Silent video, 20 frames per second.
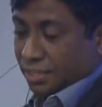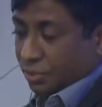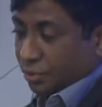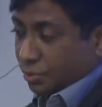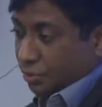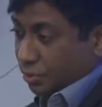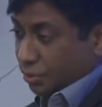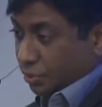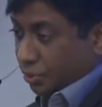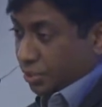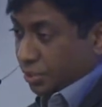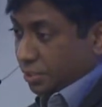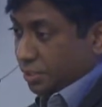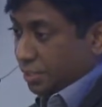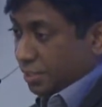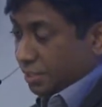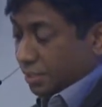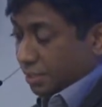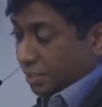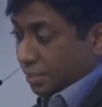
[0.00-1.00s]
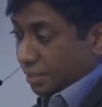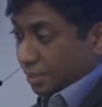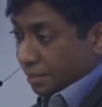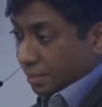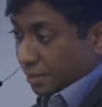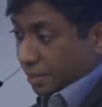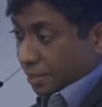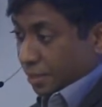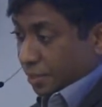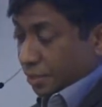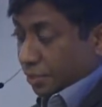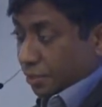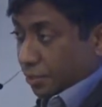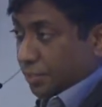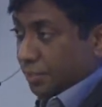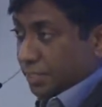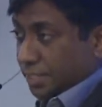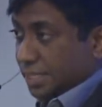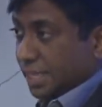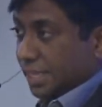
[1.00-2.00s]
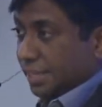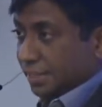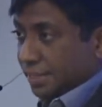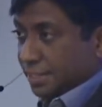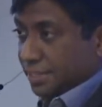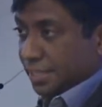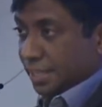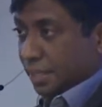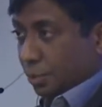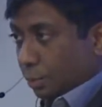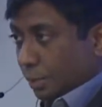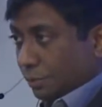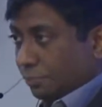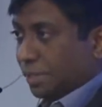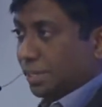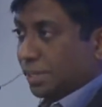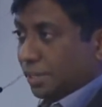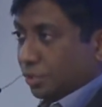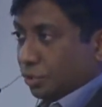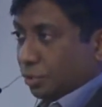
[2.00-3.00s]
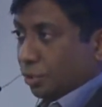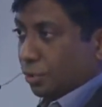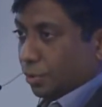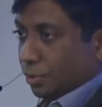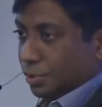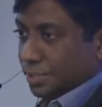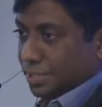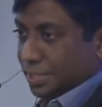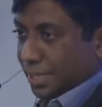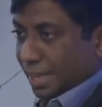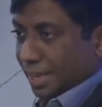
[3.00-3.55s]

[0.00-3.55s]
you could take this equivalent course